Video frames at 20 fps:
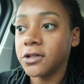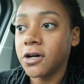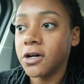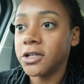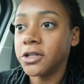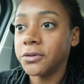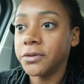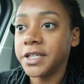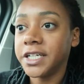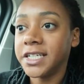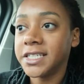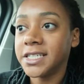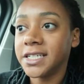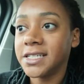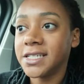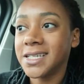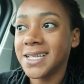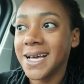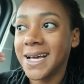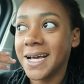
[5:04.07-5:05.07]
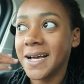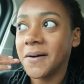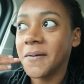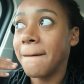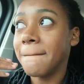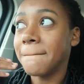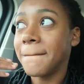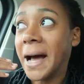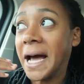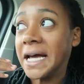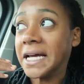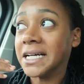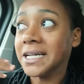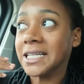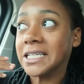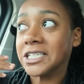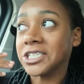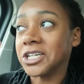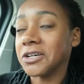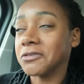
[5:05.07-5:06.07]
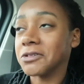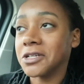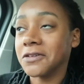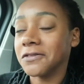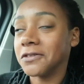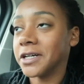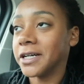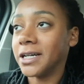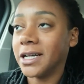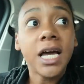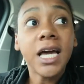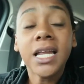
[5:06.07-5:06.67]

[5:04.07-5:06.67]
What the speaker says: other reasons, like my English, I was afraid.